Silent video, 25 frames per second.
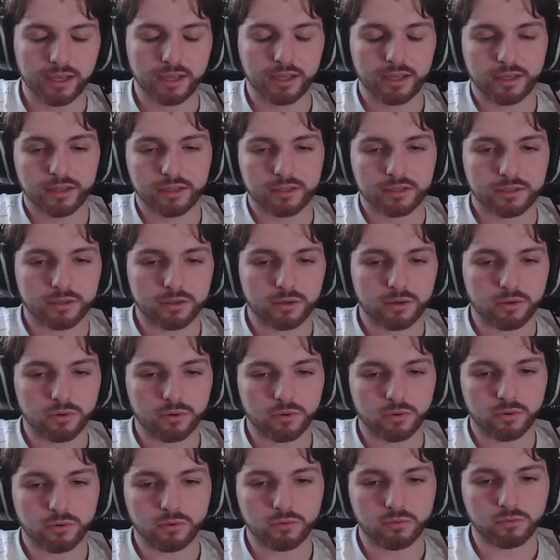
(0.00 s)

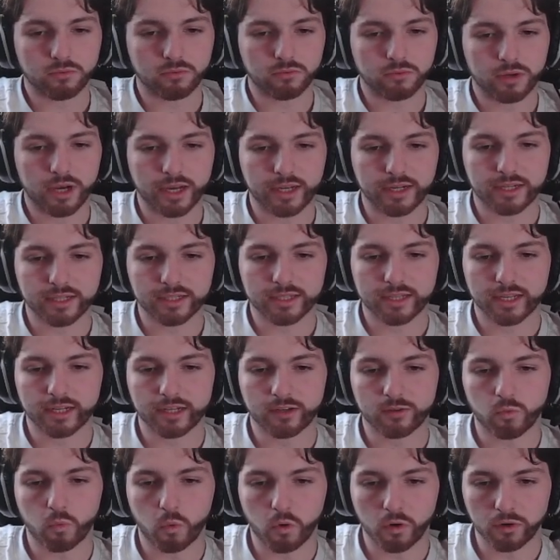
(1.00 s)
So I
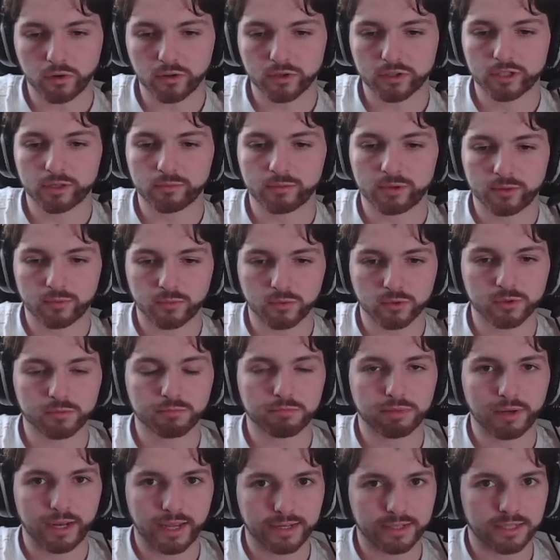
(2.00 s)
decided one Lusamine was
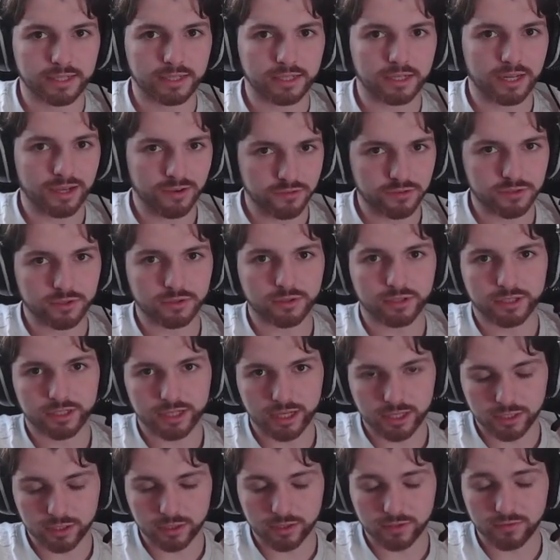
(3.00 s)
plenty enough, so I
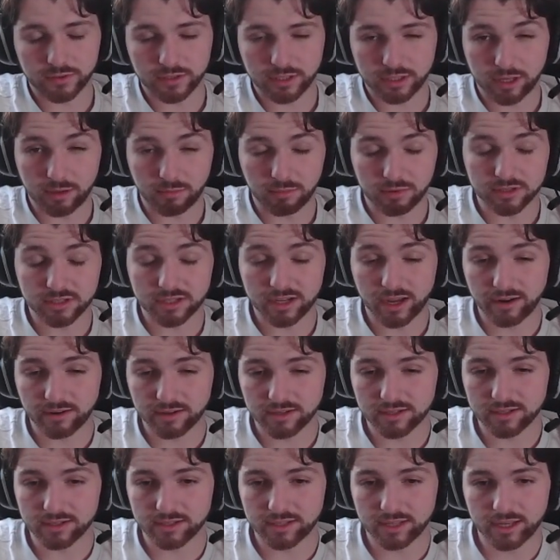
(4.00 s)
decided to go for the double
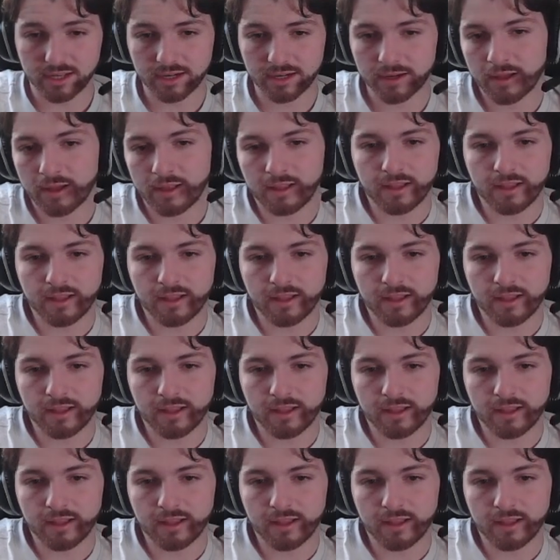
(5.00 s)
Cyrus instead.